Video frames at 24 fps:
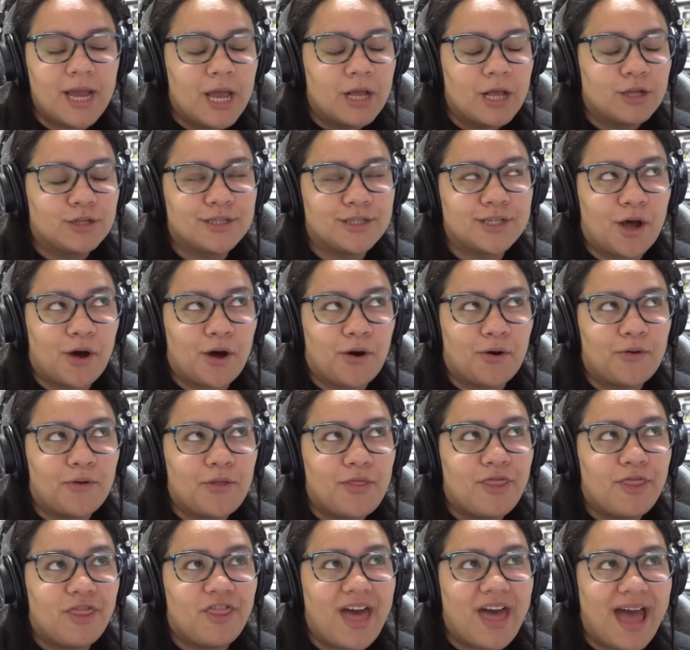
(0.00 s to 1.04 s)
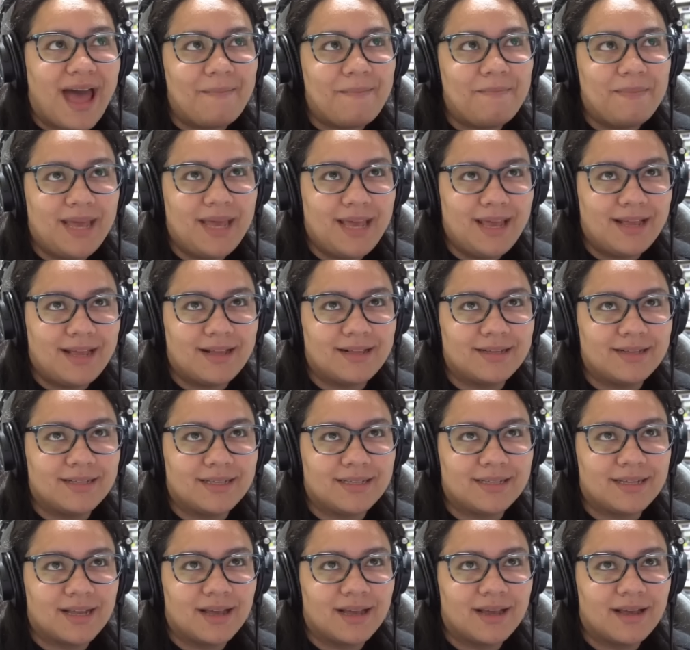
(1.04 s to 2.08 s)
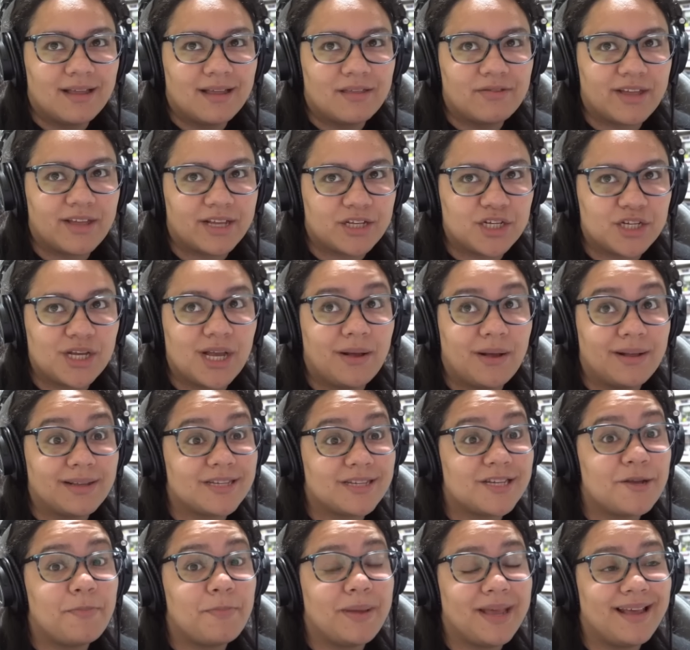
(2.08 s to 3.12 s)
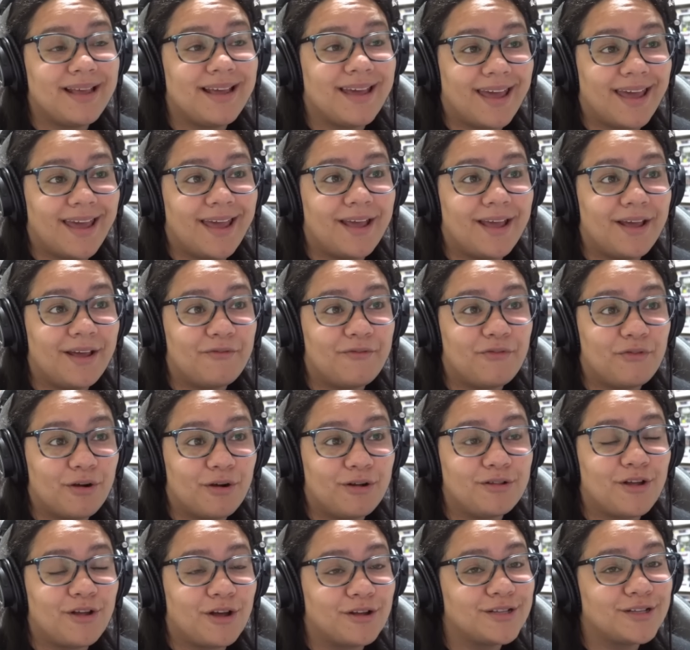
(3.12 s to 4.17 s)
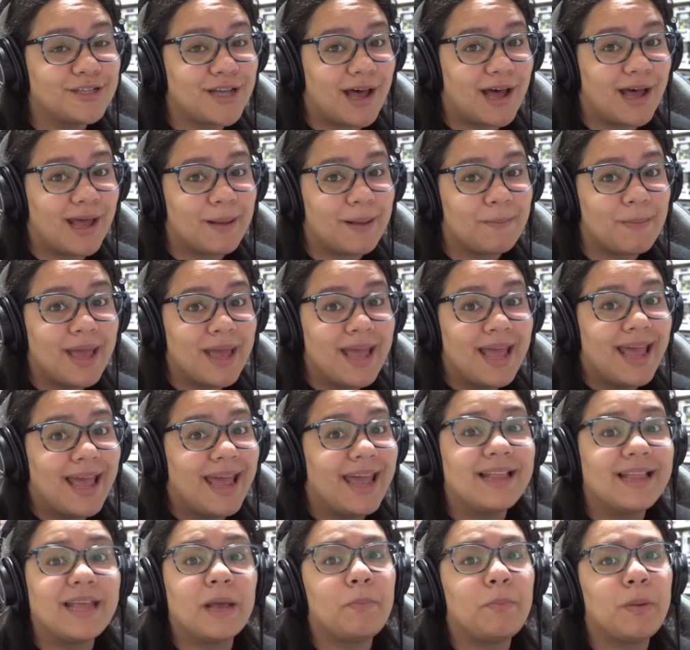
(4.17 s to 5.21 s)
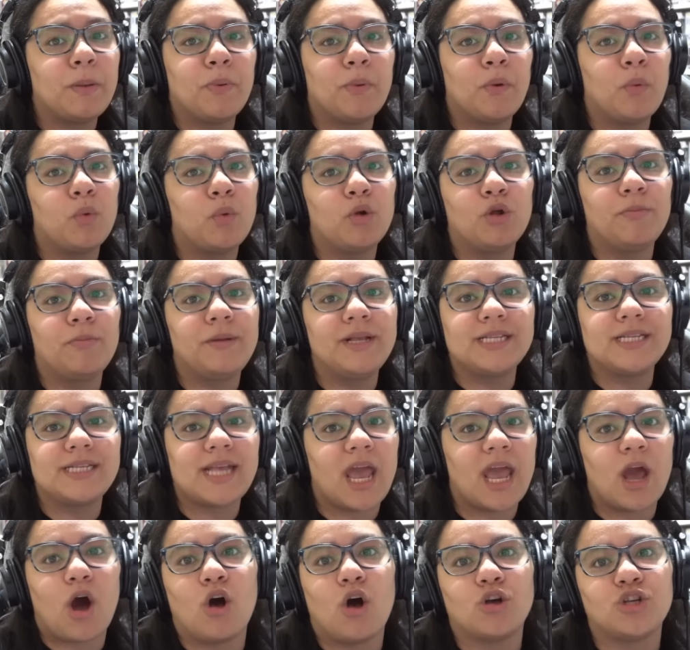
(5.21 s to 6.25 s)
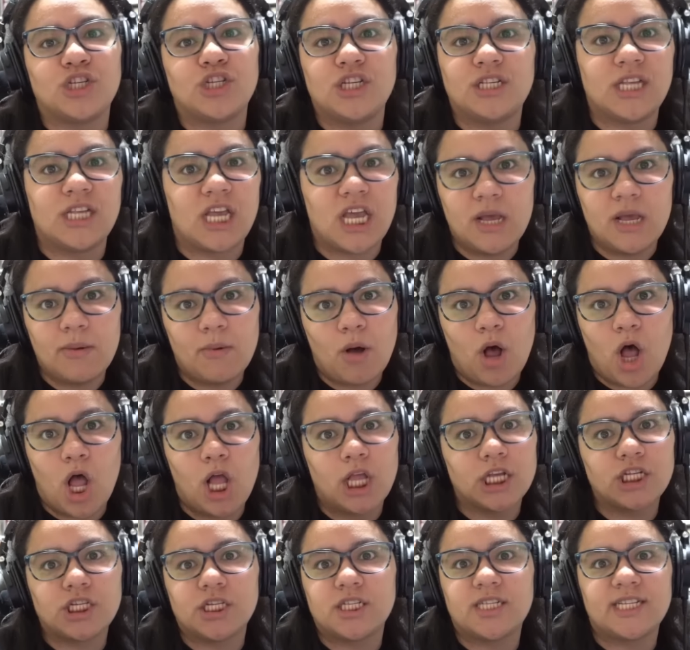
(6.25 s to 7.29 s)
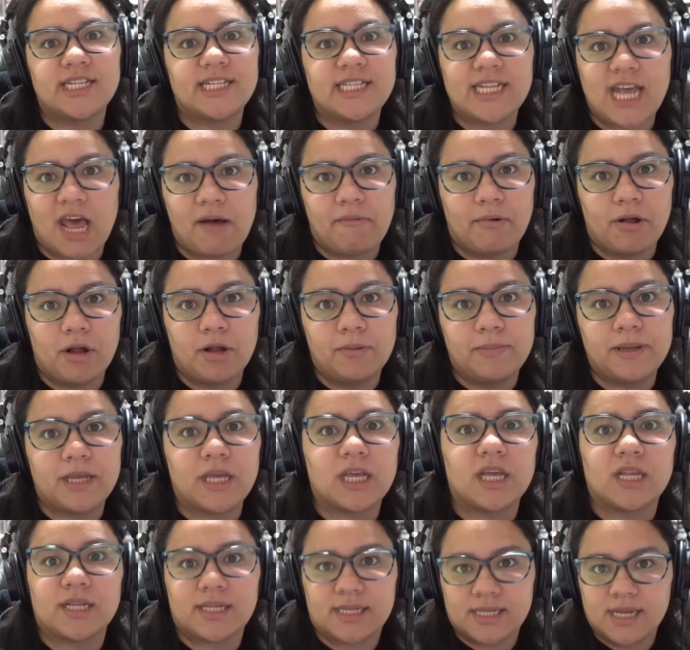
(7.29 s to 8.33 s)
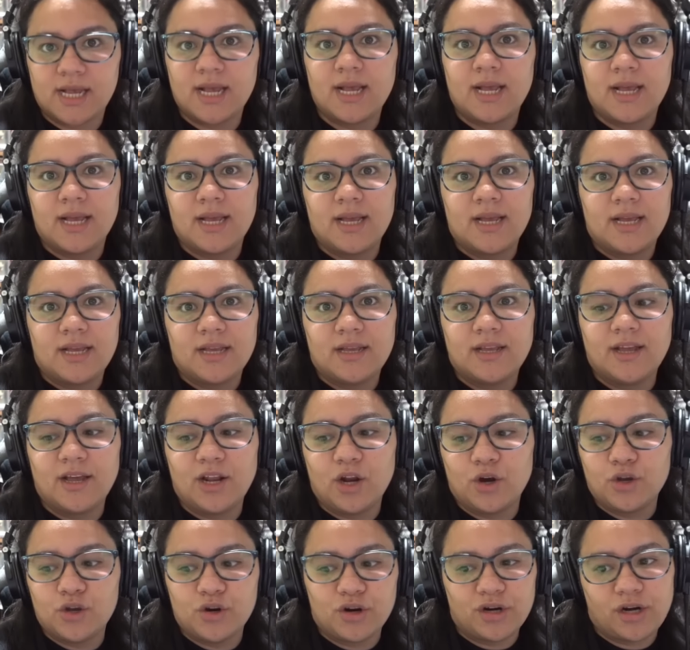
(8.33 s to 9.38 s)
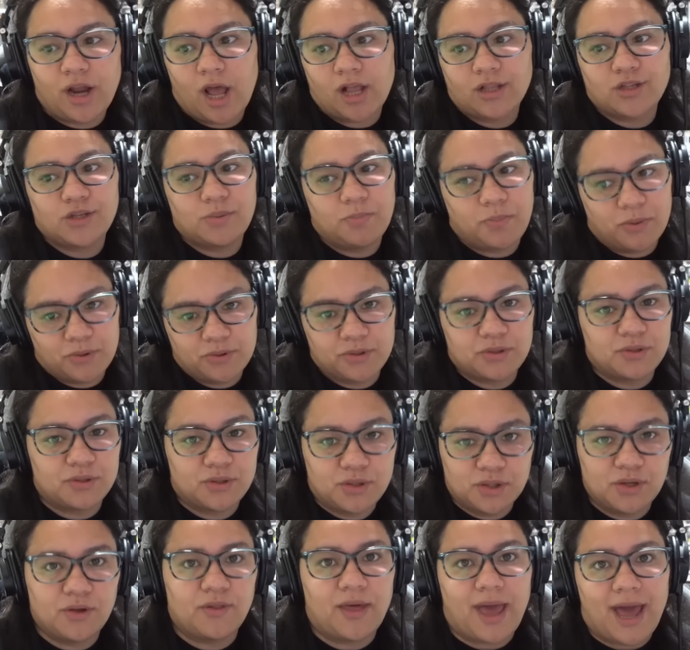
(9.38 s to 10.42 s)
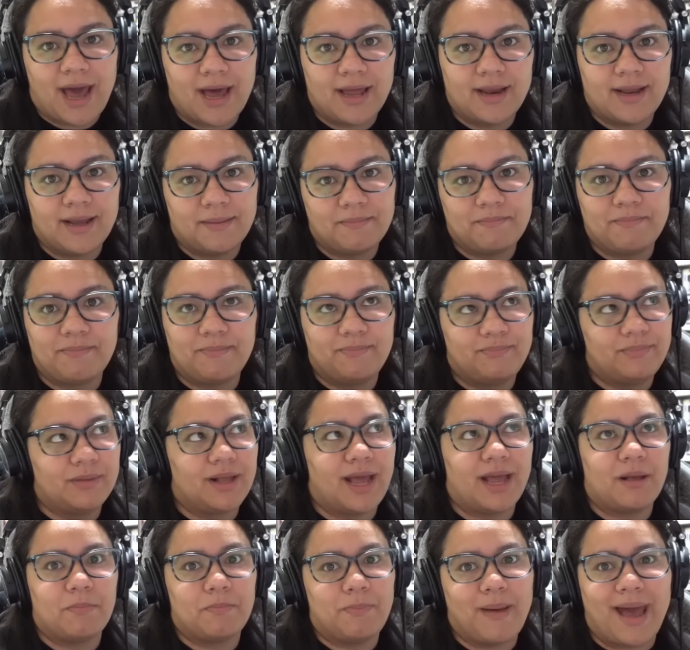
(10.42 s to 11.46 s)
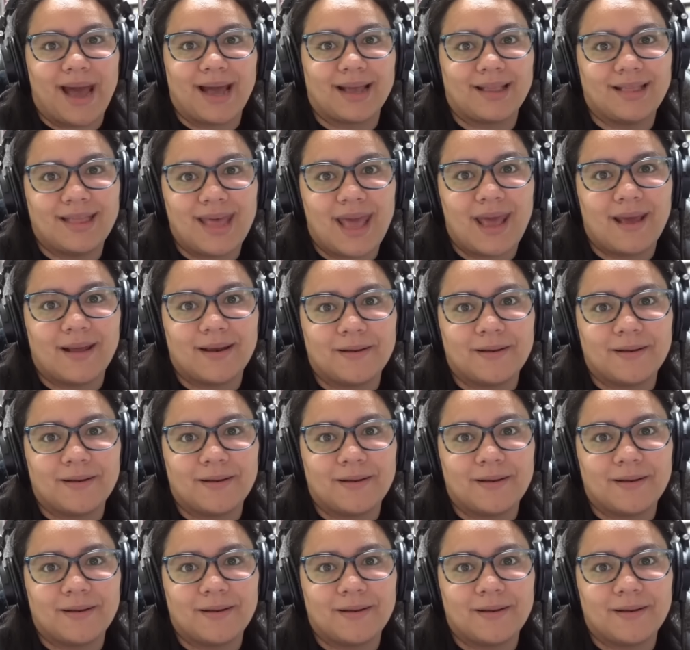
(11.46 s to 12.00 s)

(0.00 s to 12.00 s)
So that means that she she been gay for a long time. And like people will be say, "Oh, she's evil and she's the devil because you know, you're not supposed to do that in like back then."